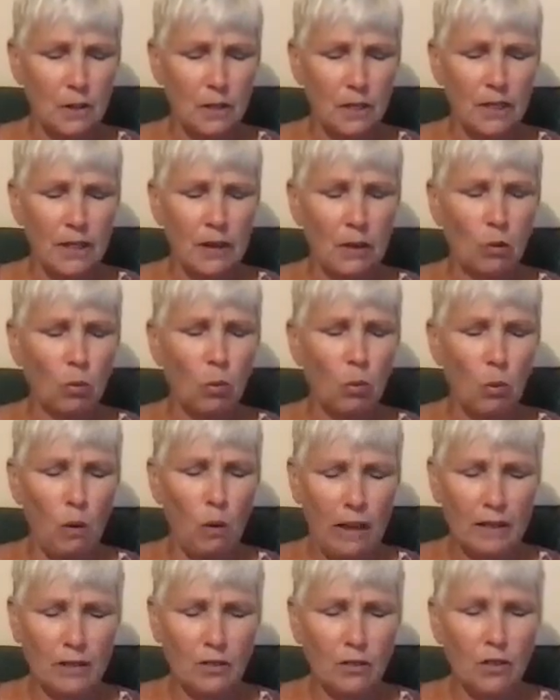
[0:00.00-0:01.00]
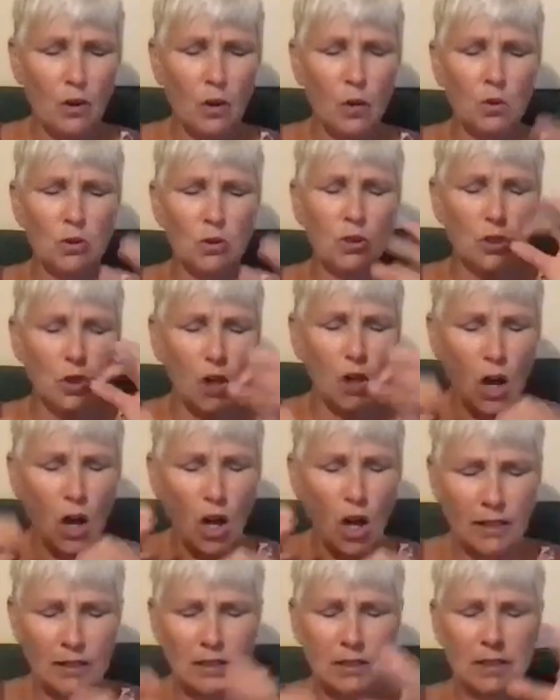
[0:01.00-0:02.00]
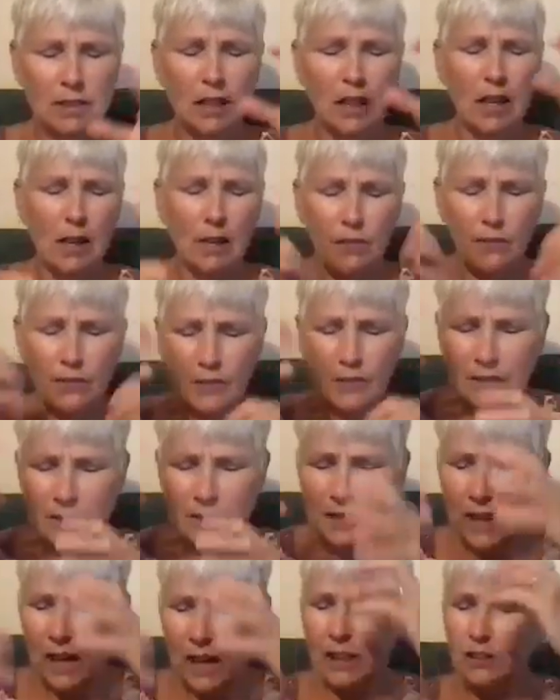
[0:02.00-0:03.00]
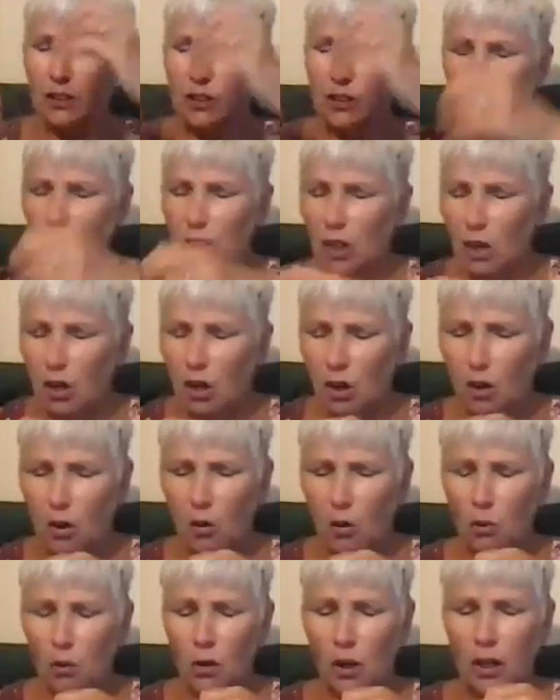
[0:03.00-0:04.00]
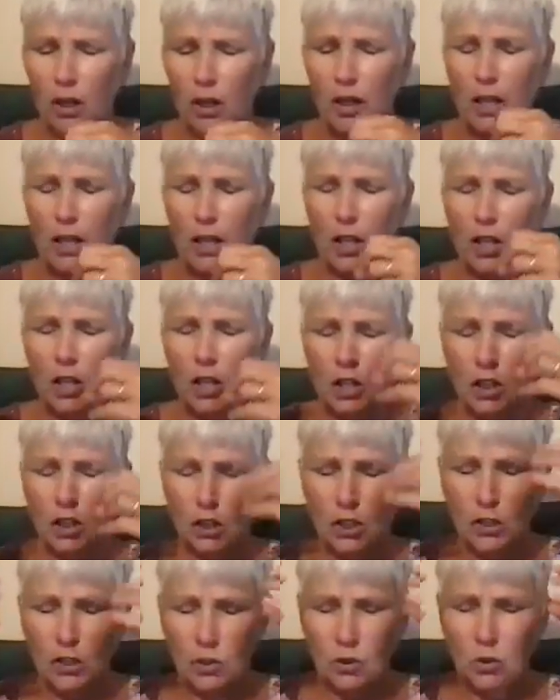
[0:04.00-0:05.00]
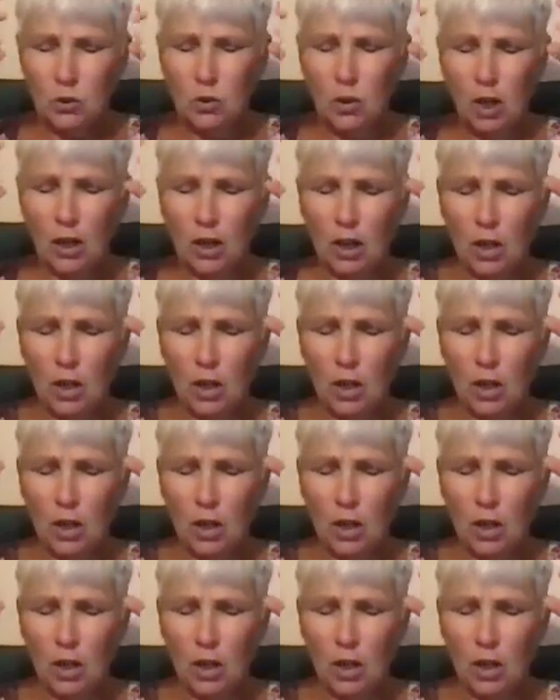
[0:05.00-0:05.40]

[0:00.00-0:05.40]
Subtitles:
that when those thoughts start to go, you